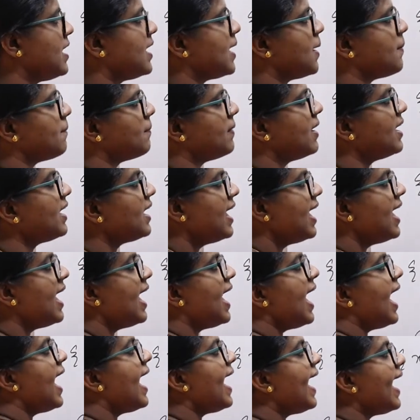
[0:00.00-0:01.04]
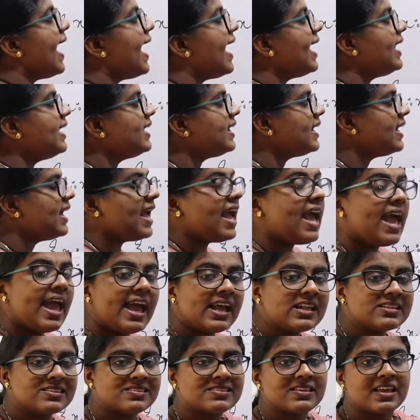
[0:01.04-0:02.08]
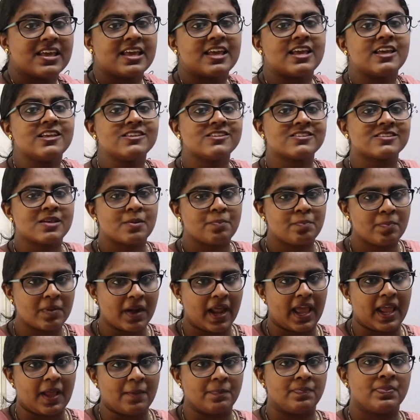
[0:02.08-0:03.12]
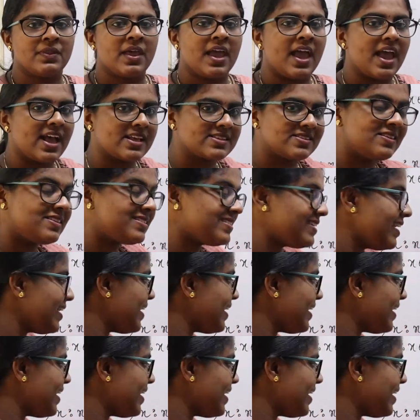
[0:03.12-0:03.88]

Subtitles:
number and x is prime. X is a